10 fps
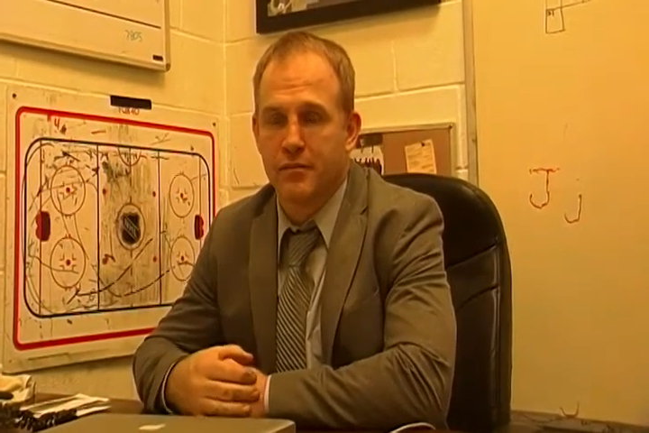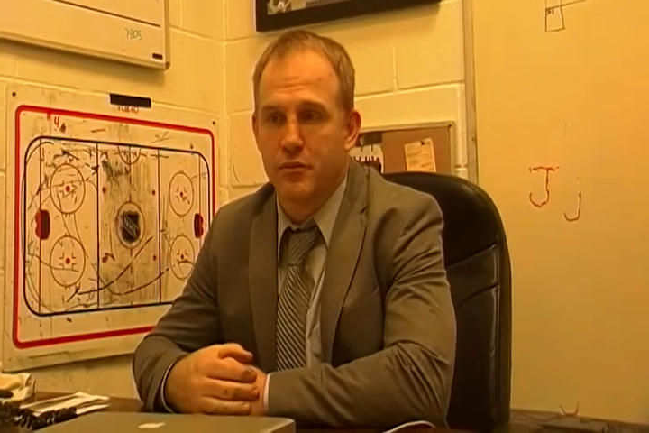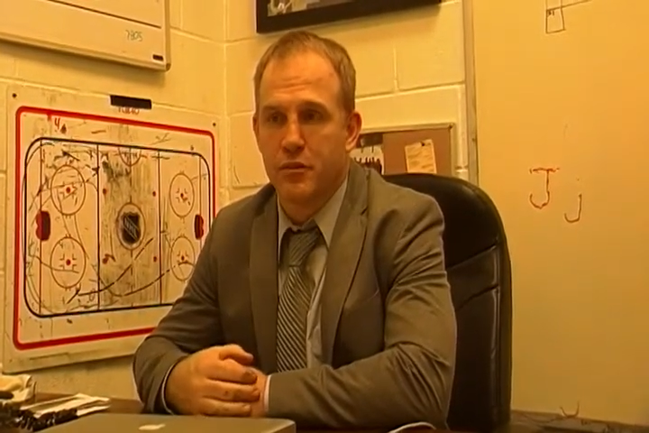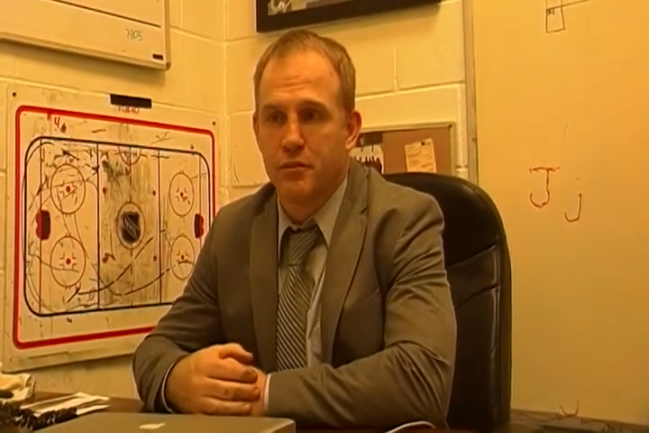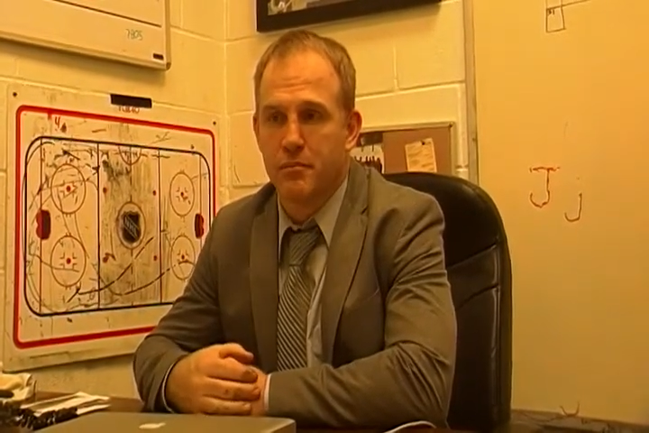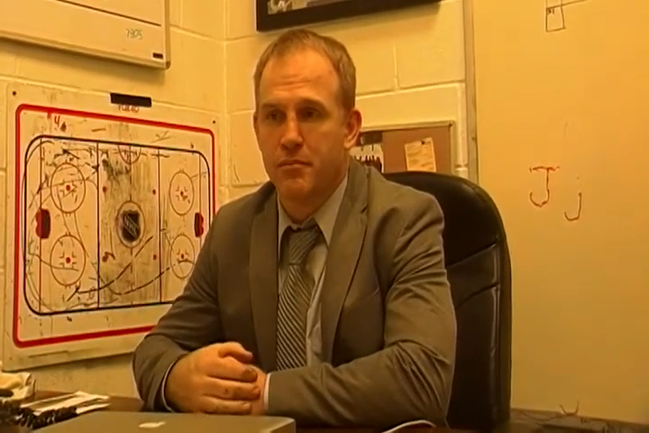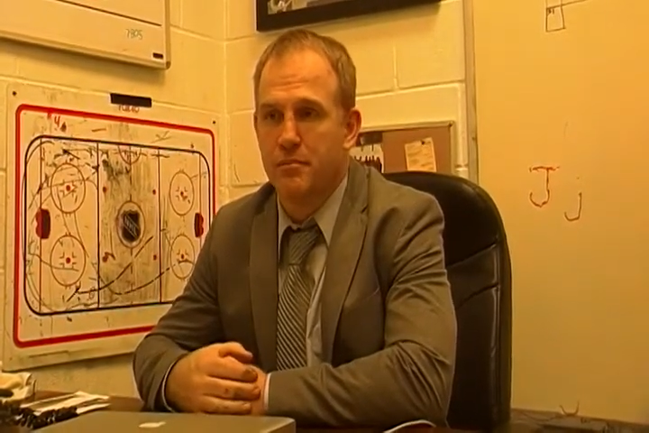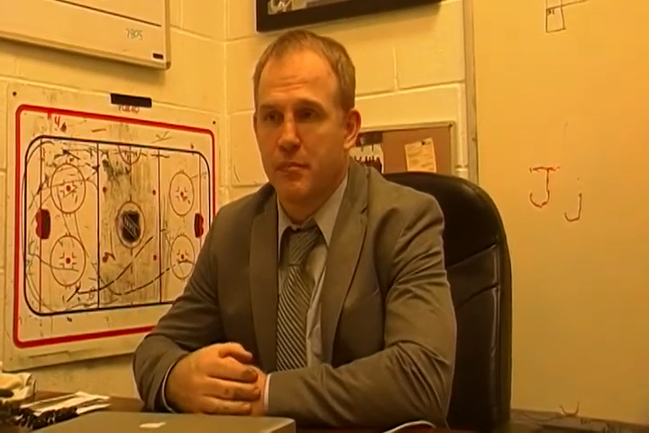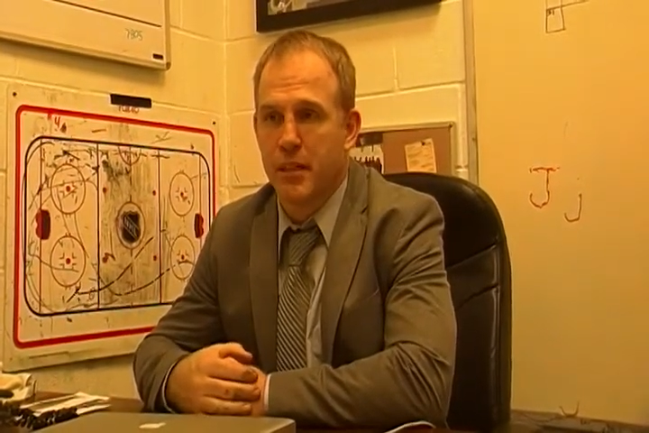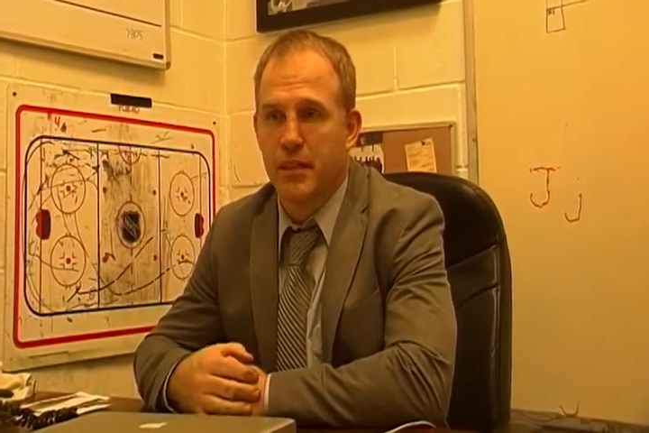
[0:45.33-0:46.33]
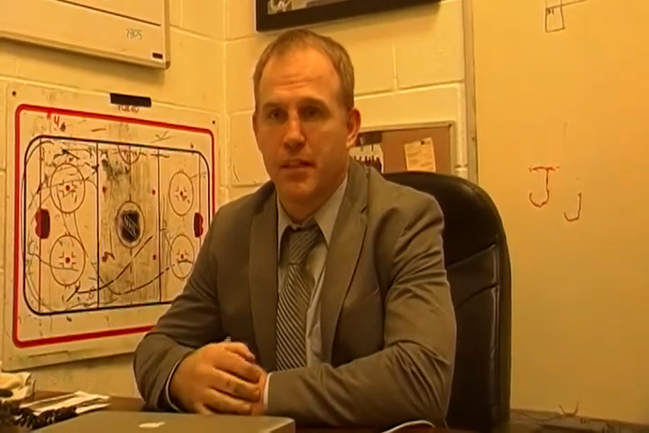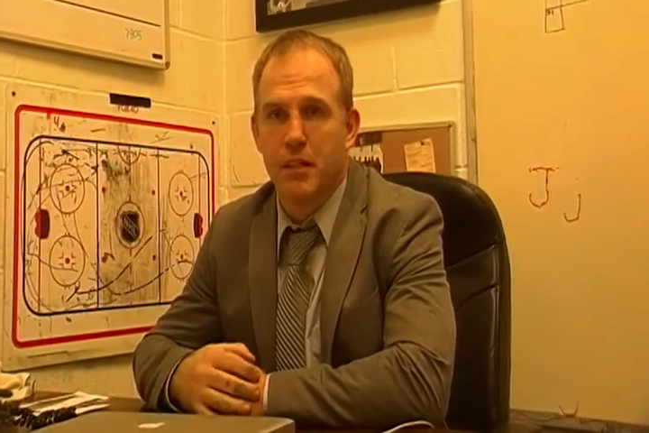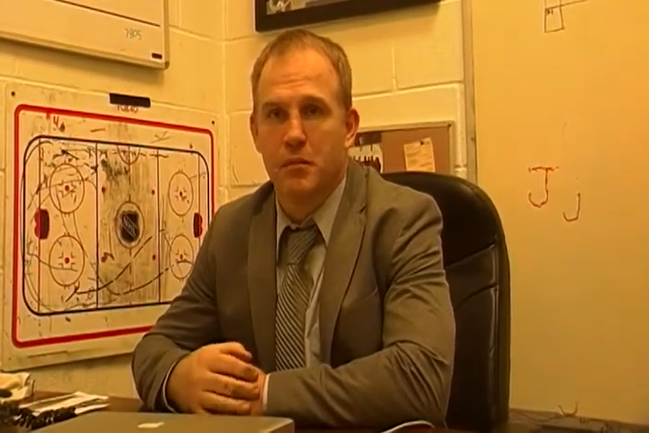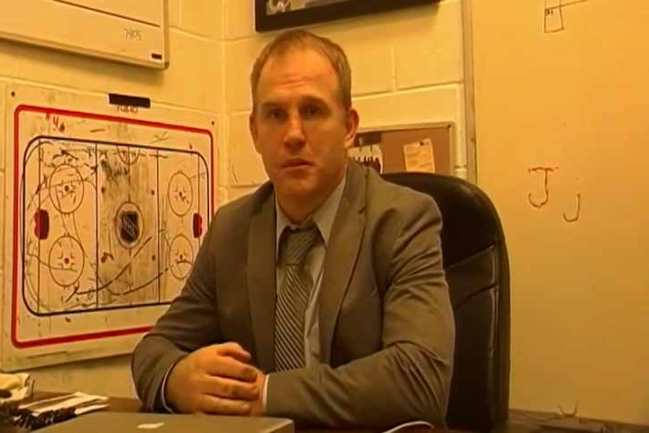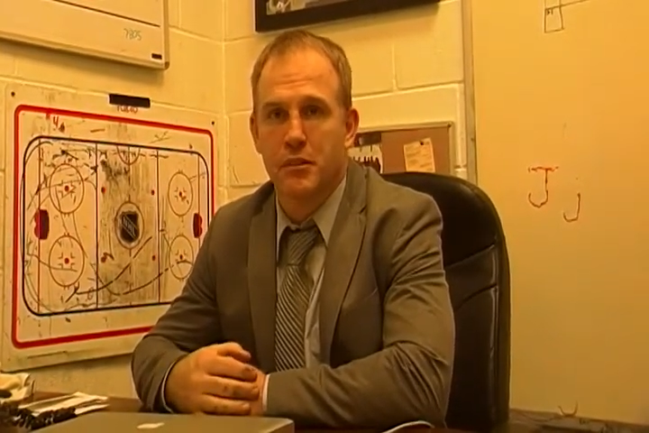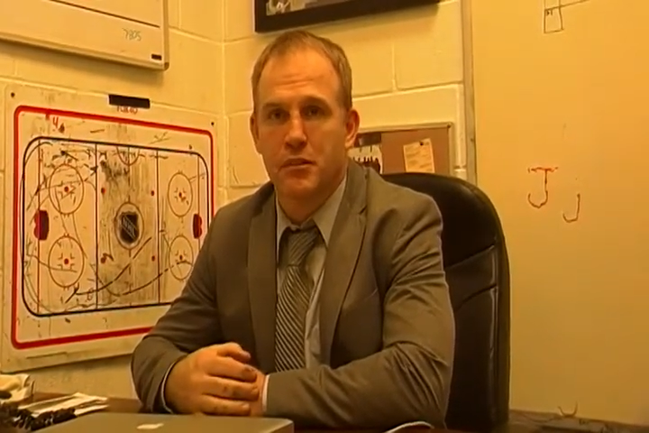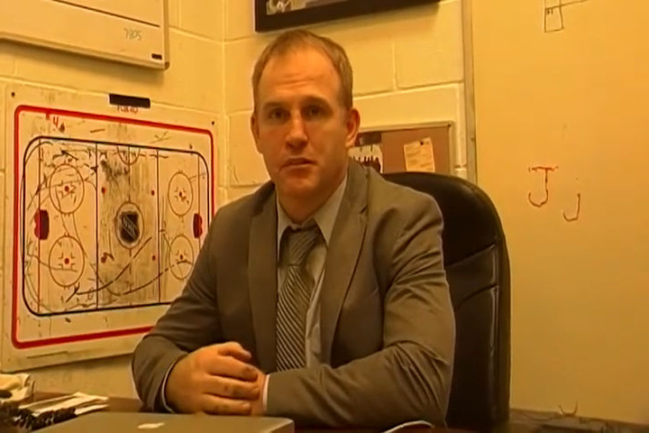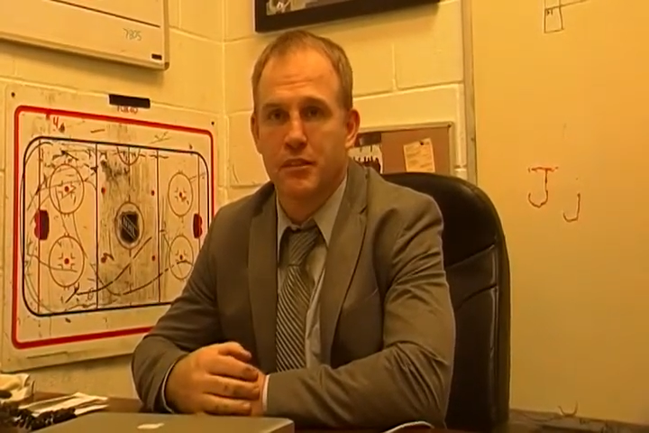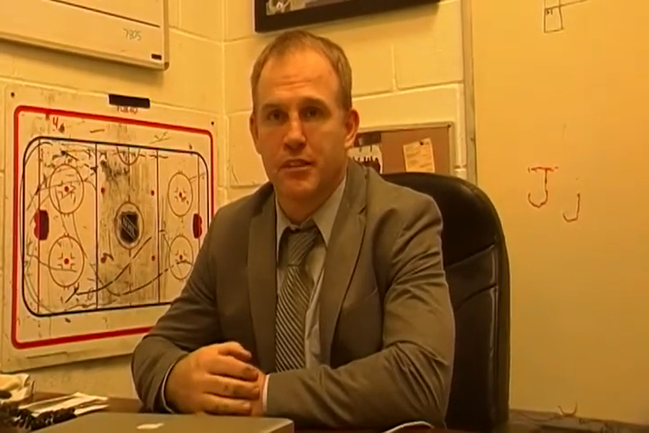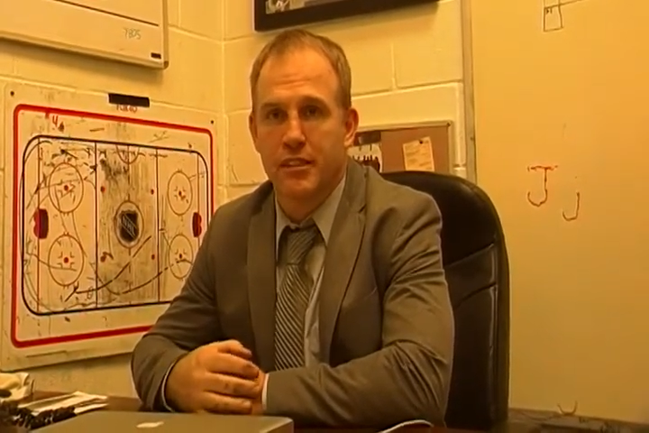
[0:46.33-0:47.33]
If we bury a couple
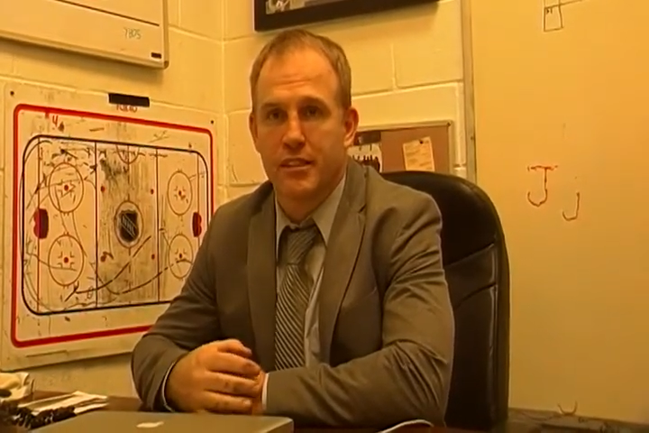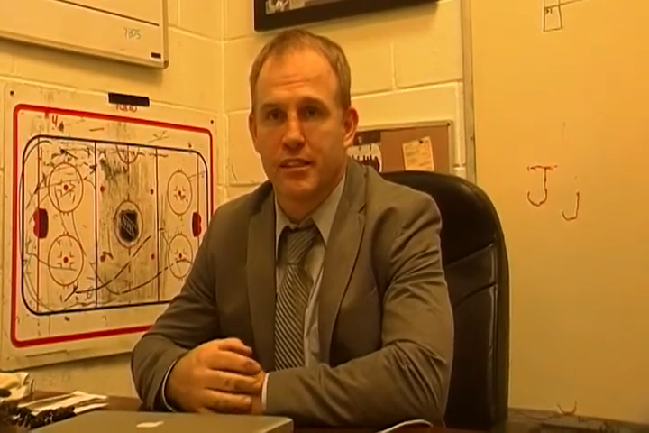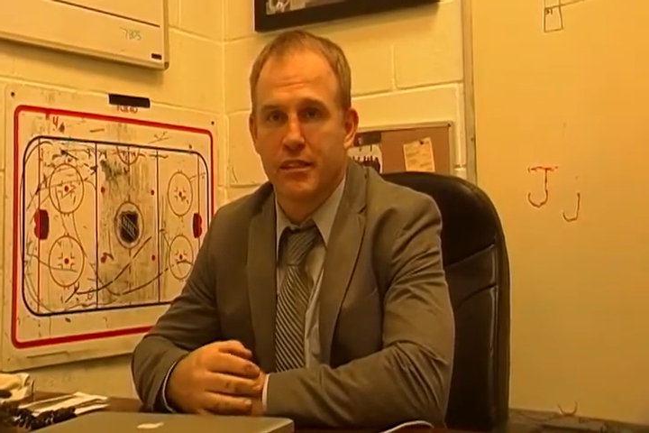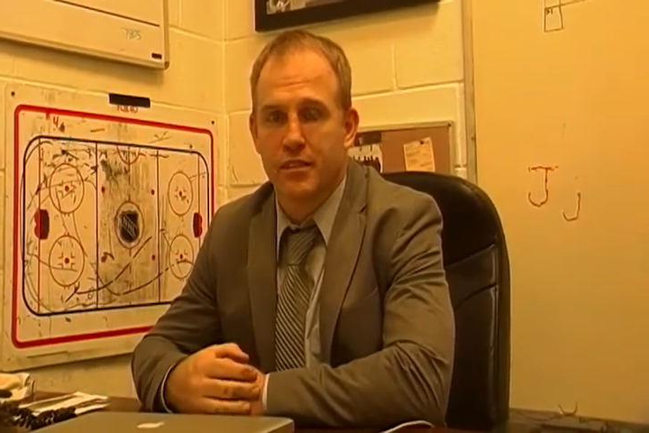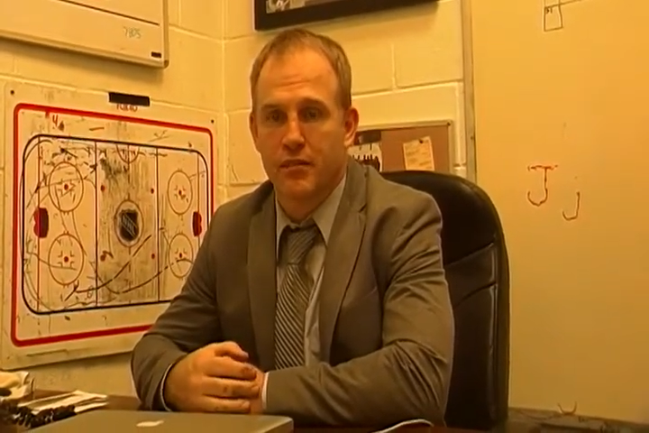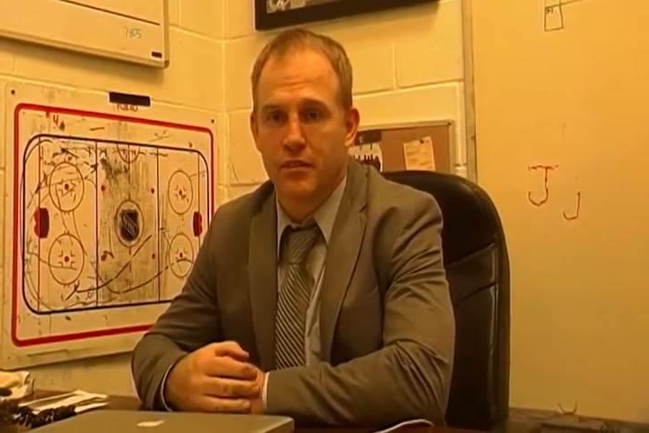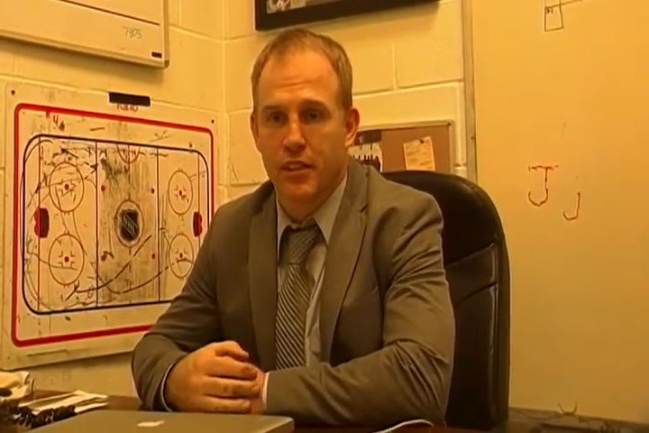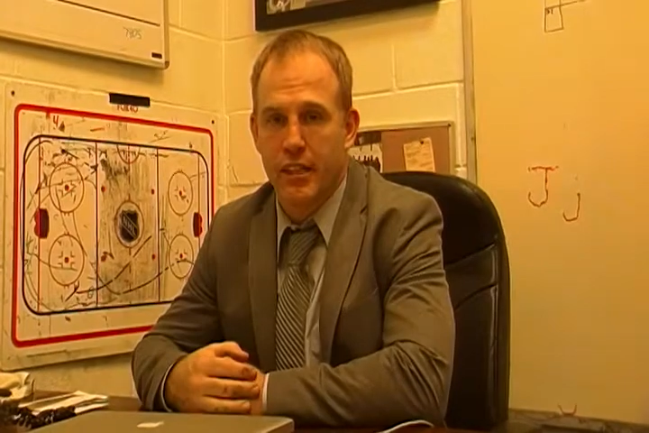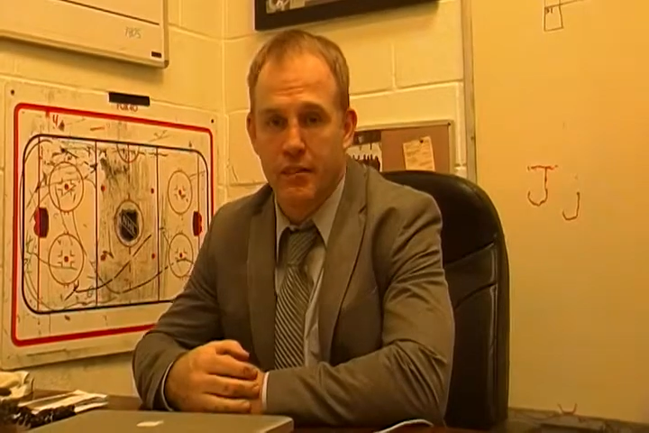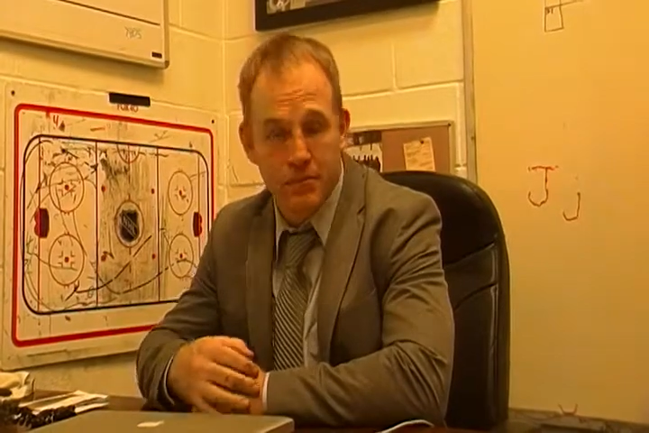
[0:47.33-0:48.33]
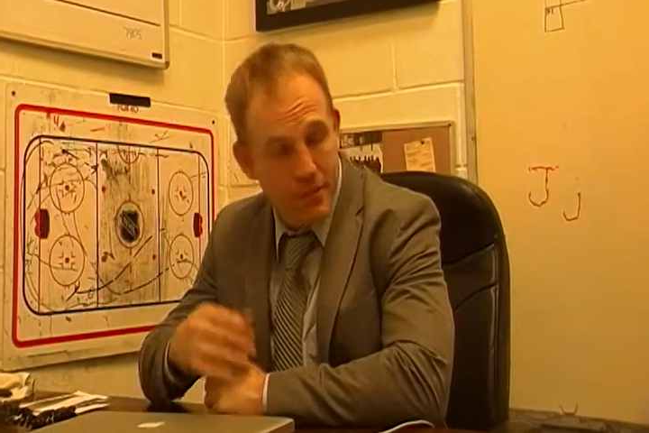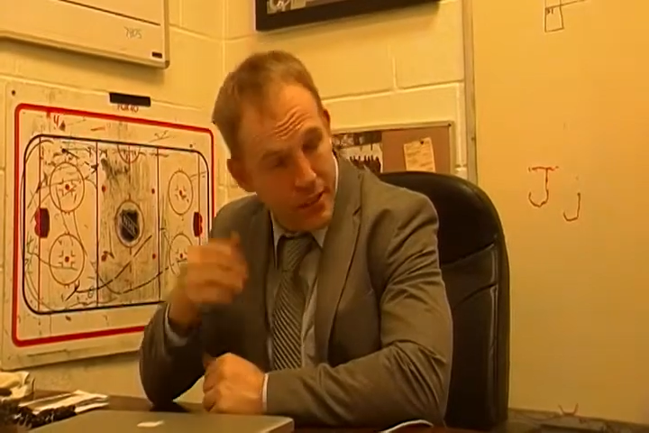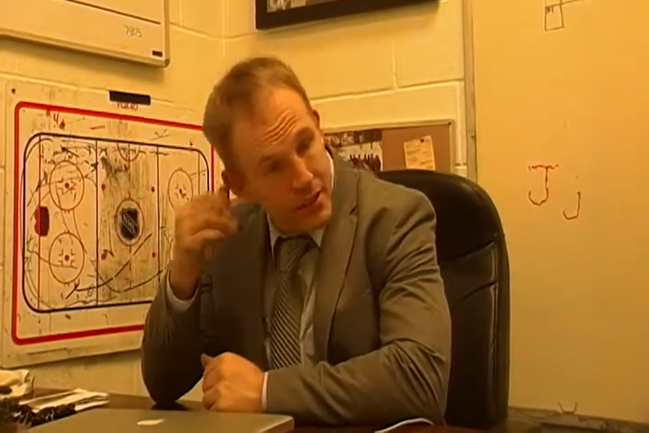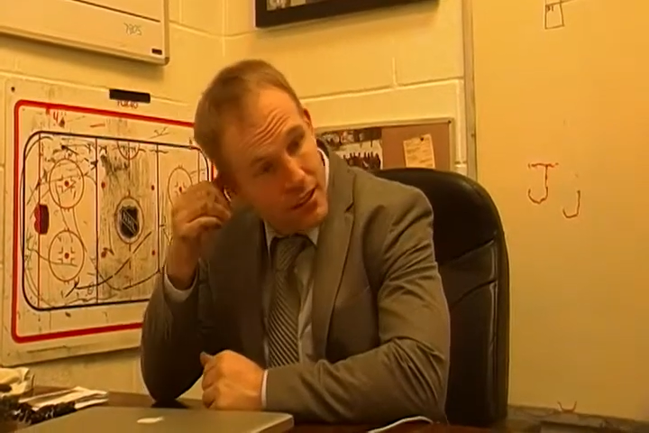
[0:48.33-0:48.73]
of those, I think it's a different game.